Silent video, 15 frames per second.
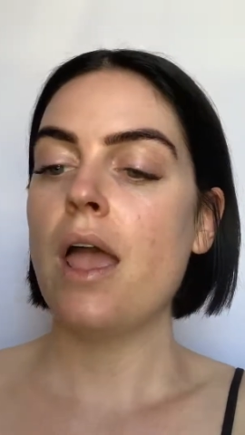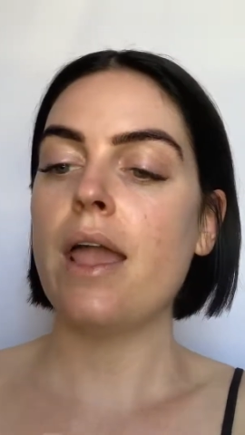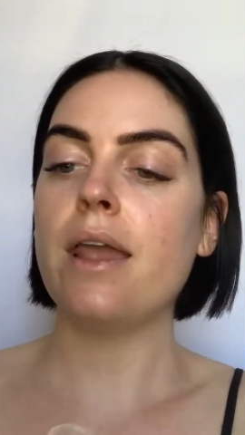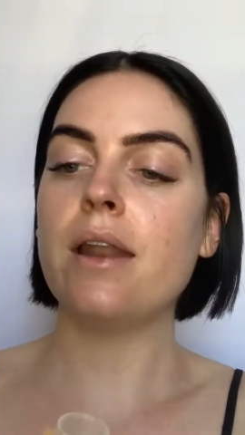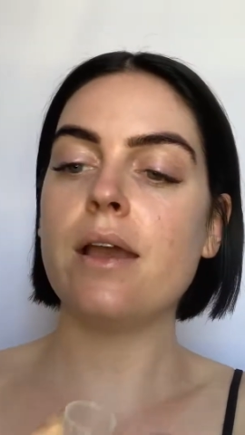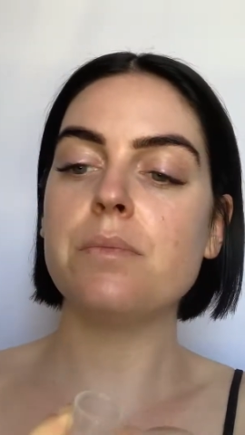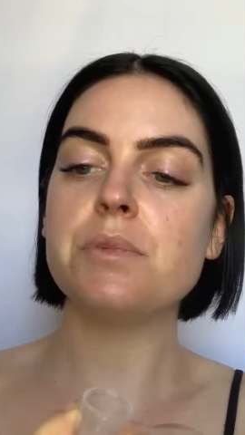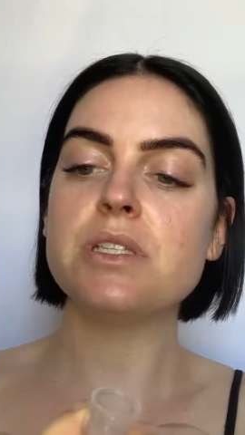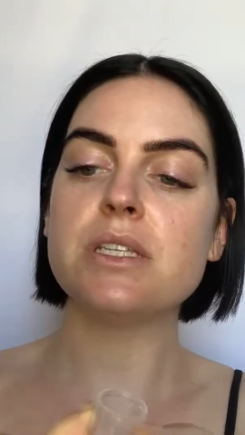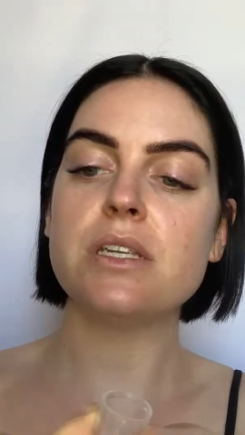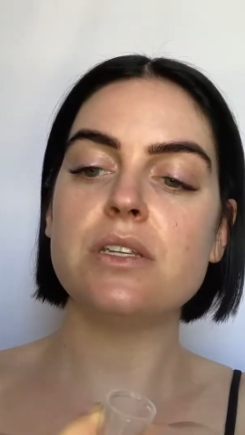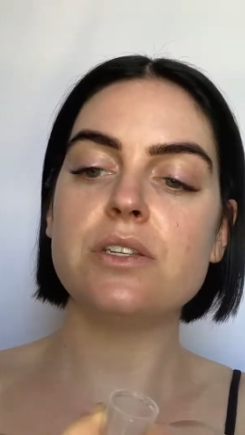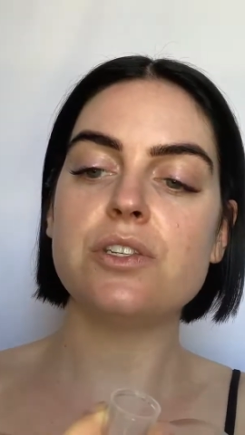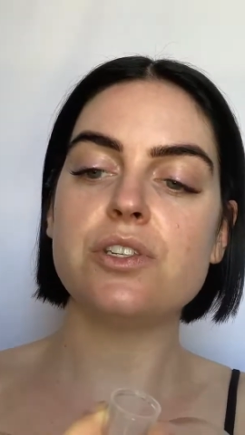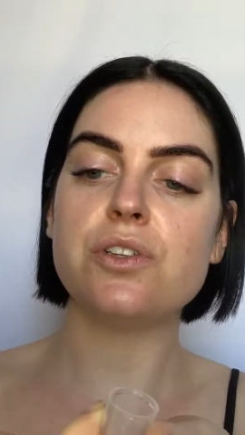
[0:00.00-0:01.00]
And I'm just
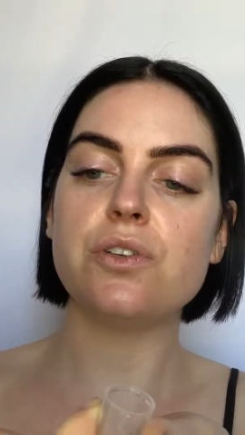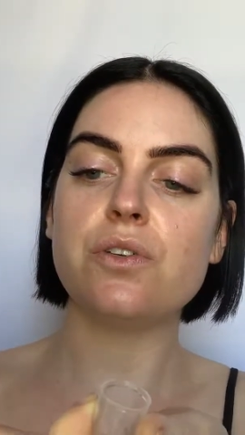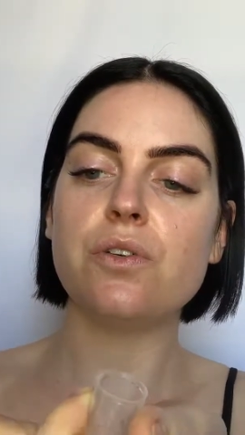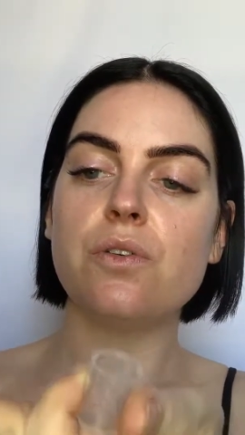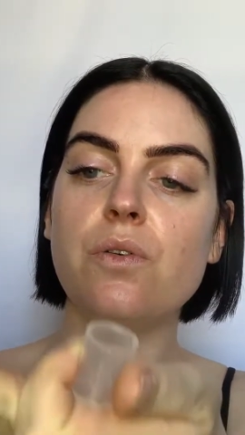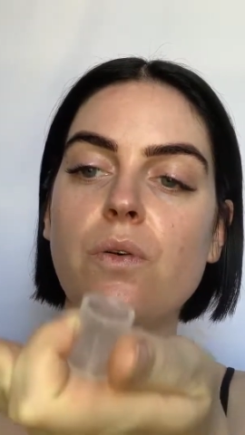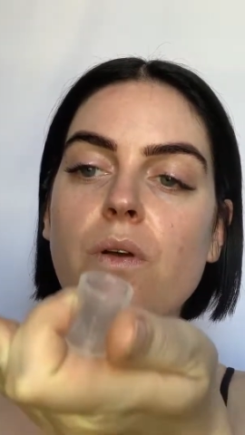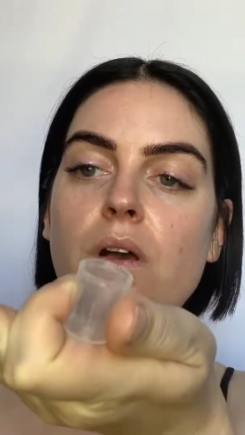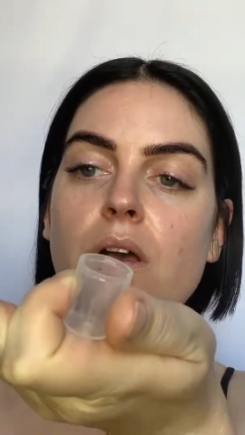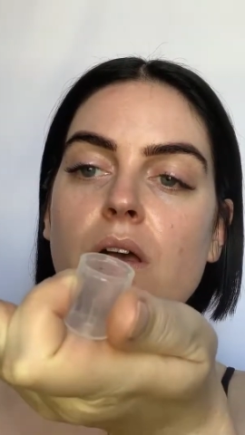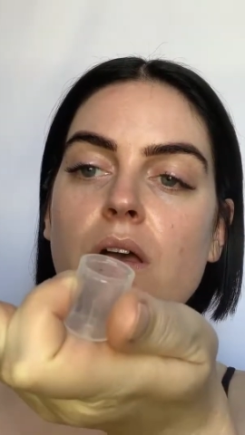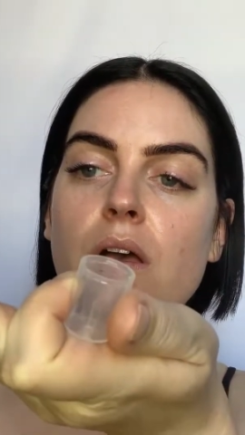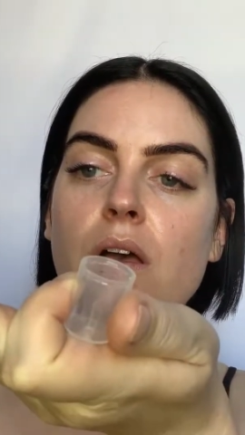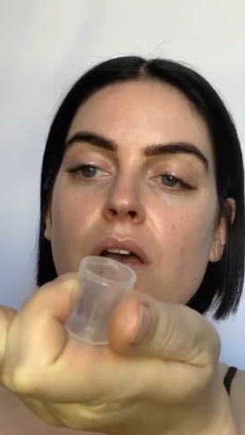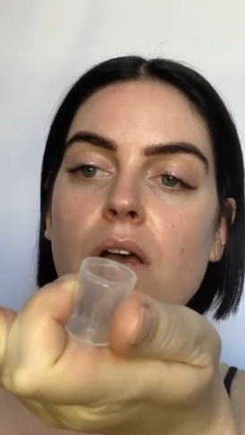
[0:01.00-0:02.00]
going to do a
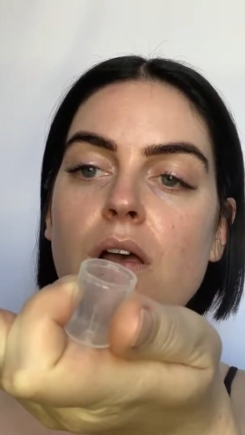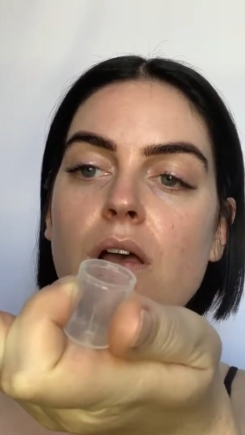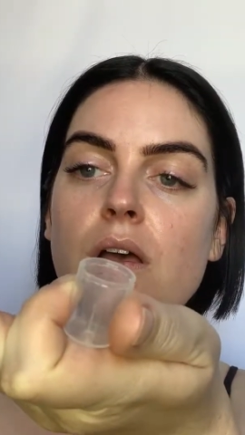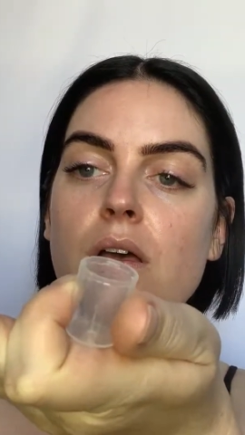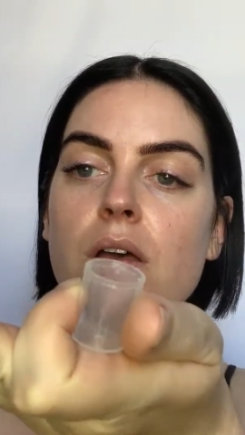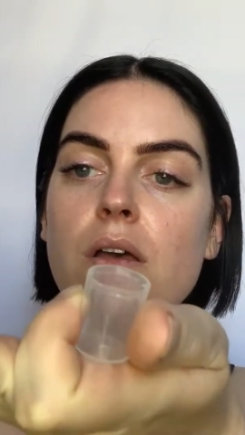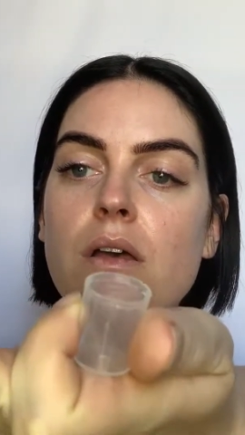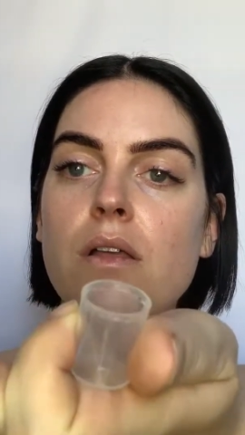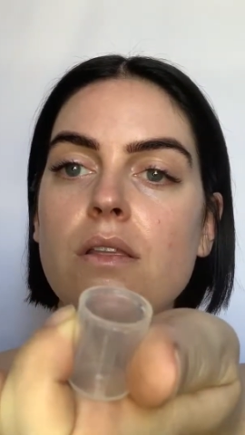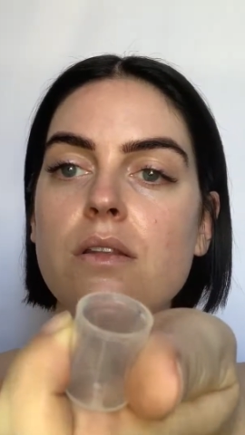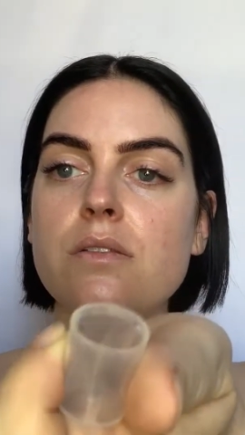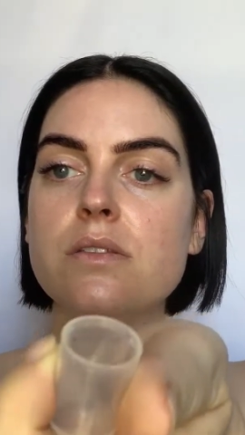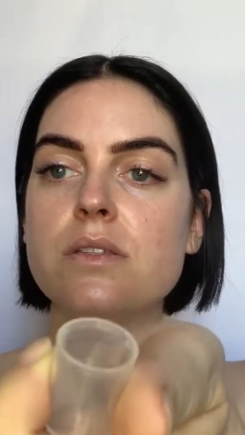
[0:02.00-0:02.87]
little